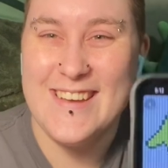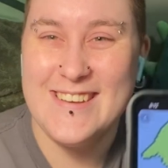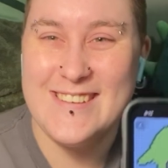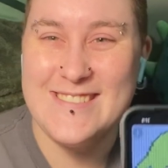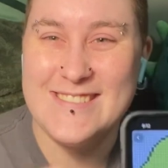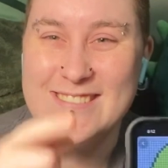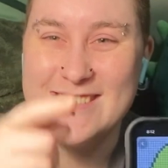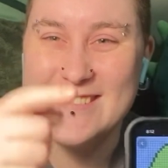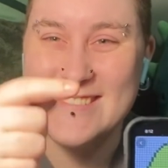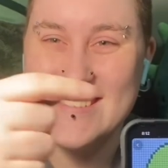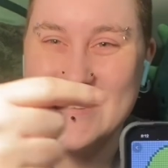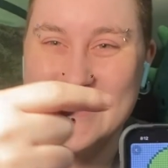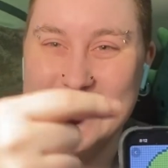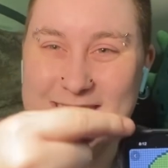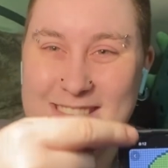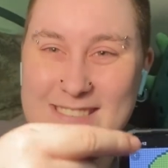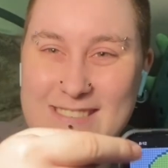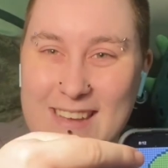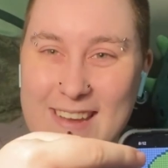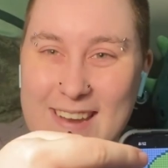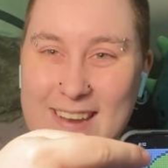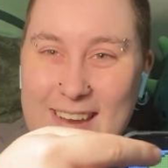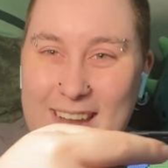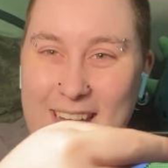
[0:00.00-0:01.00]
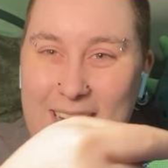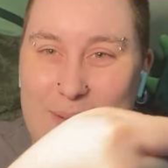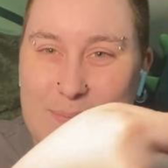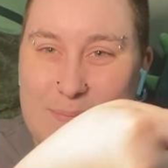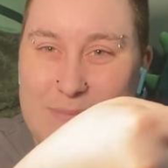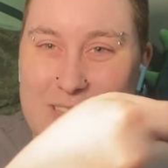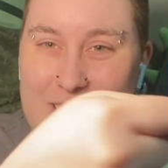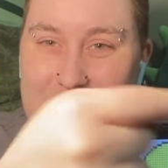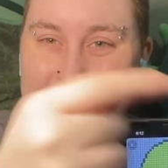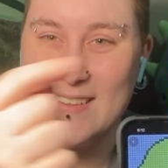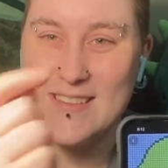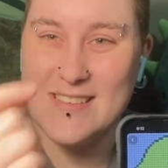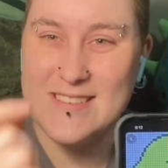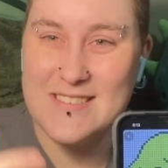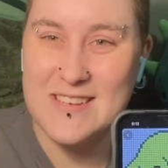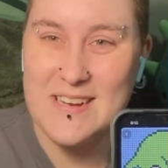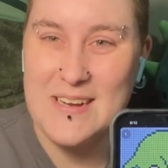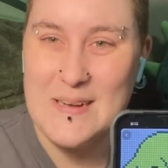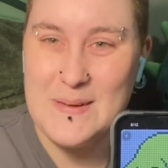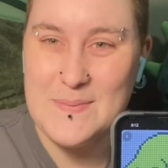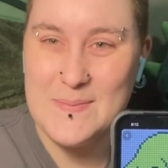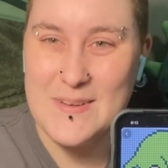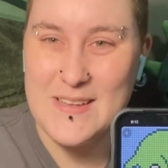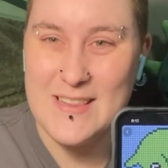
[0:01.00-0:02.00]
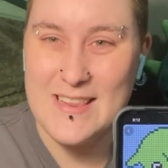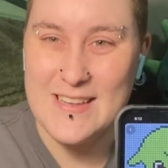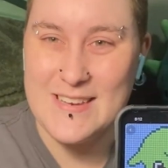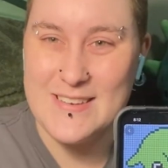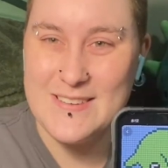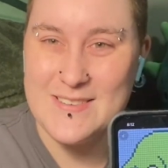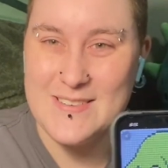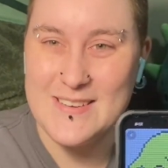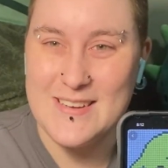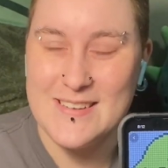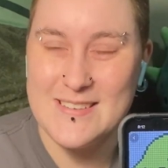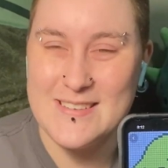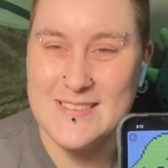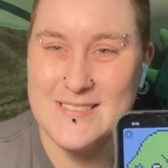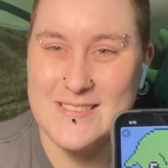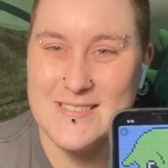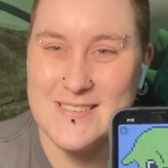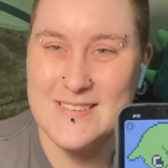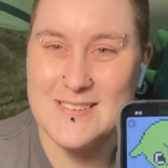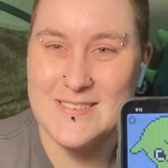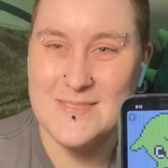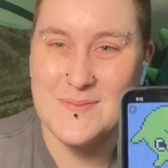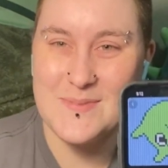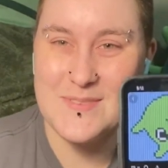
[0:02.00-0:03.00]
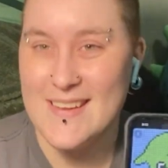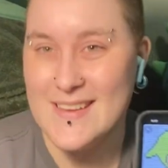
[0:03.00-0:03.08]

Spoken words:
So it's gonna say nap time at the top and then do not disturb.